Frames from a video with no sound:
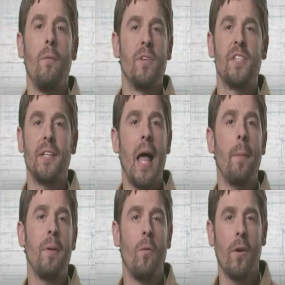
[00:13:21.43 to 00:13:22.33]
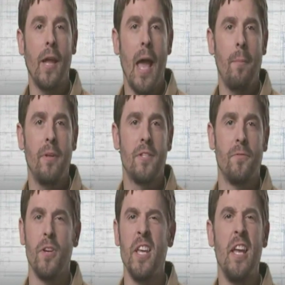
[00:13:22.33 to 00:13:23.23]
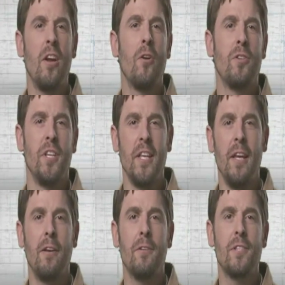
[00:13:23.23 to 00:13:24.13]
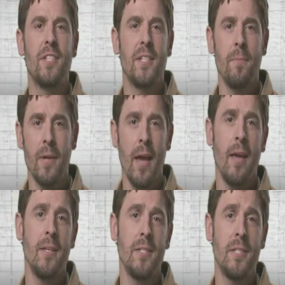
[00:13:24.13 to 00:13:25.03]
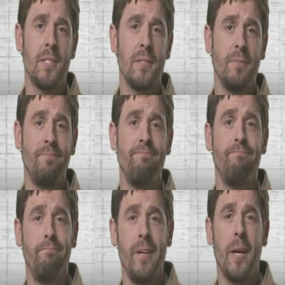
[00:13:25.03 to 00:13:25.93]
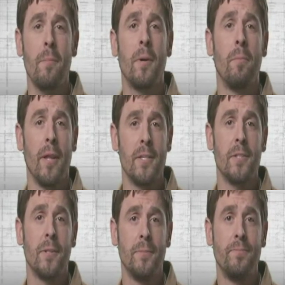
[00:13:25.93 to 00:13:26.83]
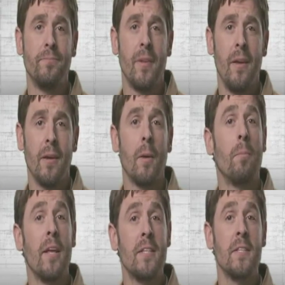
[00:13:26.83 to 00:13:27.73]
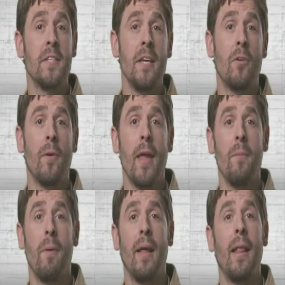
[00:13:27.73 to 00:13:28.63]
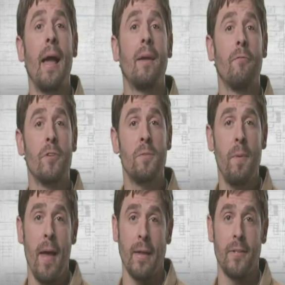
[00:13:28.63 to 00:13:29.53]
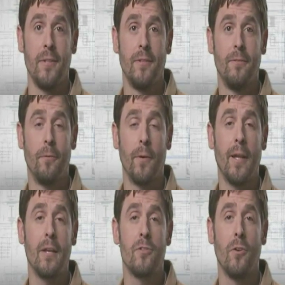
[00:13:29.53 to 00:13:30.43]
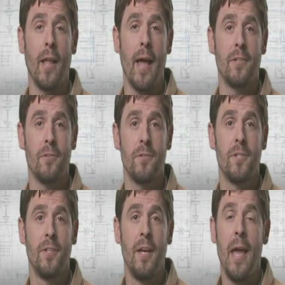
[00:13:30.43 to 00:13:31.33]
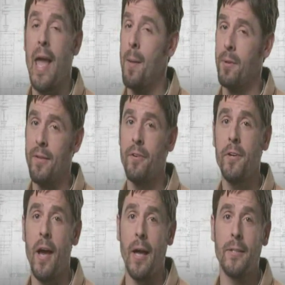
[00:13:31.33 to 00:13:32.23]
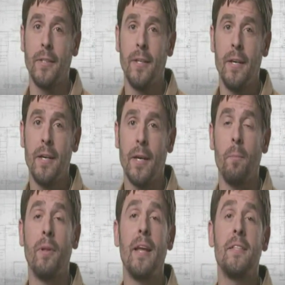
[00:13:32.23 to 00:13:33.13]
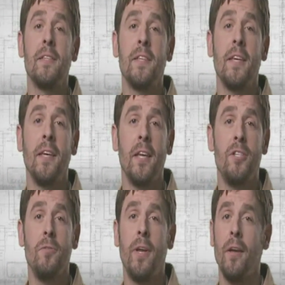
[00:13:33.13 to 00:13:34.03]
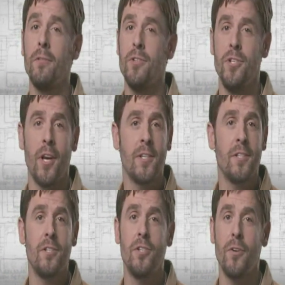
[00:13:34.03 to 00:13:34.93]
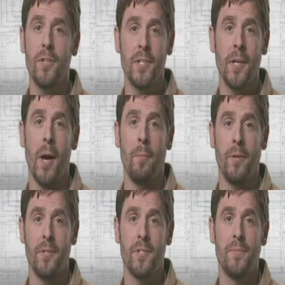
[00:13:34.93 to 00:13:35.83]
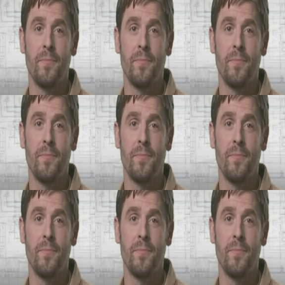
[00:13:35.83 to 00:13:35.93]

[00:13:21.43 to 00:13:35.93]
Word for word: with sloppy work habits for years and years, some guys become complacent. Complacency created by lack of respect for electrical hazards. And believe it or not, Complacency can get you killed just as sure as incompetence.